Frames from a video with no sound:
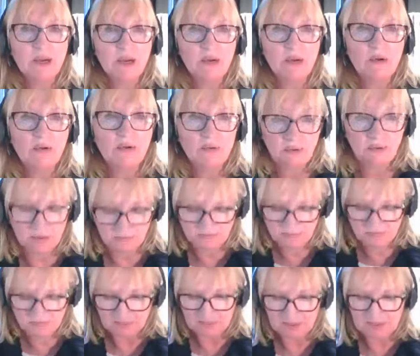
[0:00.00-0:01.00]
know
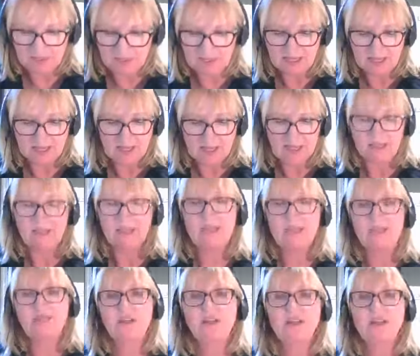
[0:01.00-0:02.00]

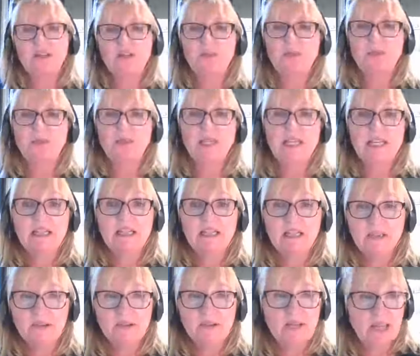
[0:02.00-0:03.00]
this vegetable in
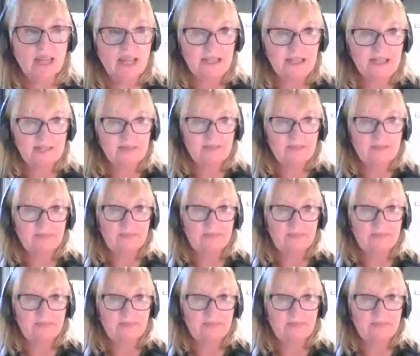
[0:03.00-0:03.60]
the UK?